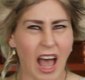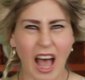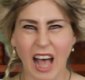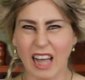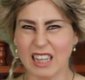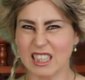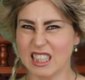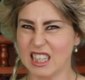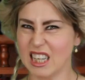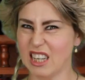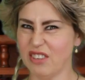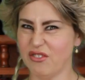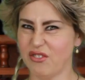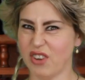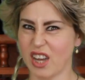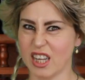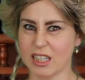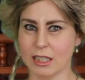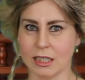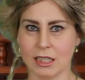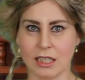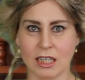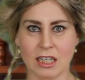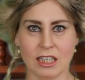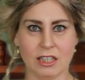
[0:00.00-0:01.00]
And he
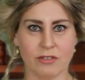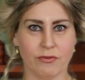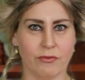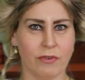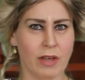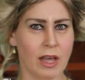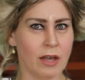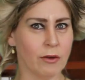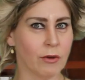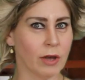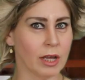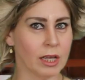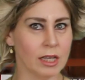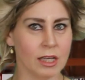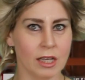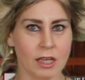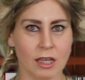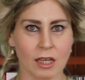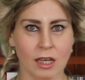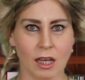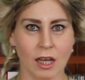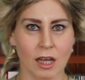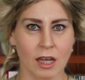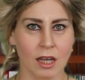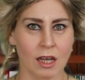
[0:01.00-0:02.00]
finds this
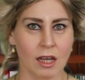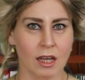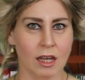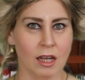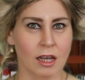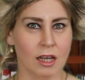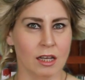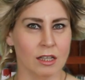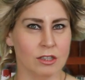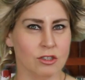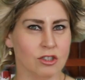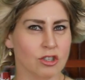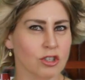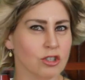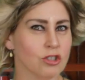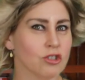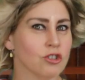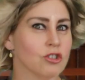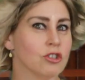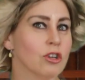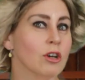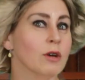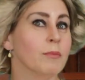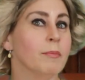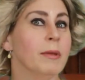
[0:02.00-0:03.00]
very
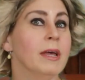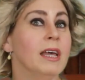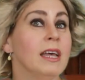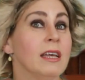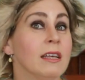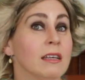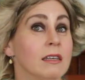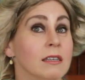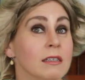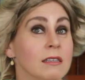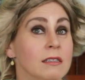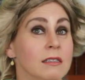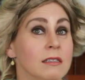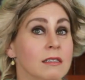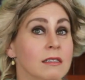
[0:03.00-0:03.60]
disturbing.